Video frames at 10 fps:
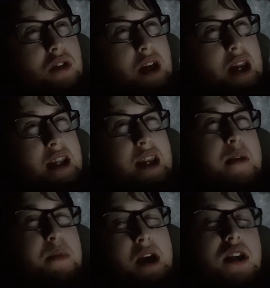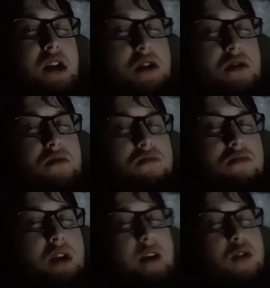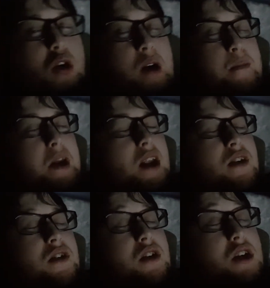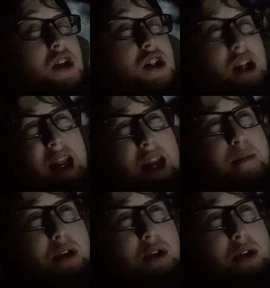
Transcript: it did, but it didn't, if you know what I mean. So they gave me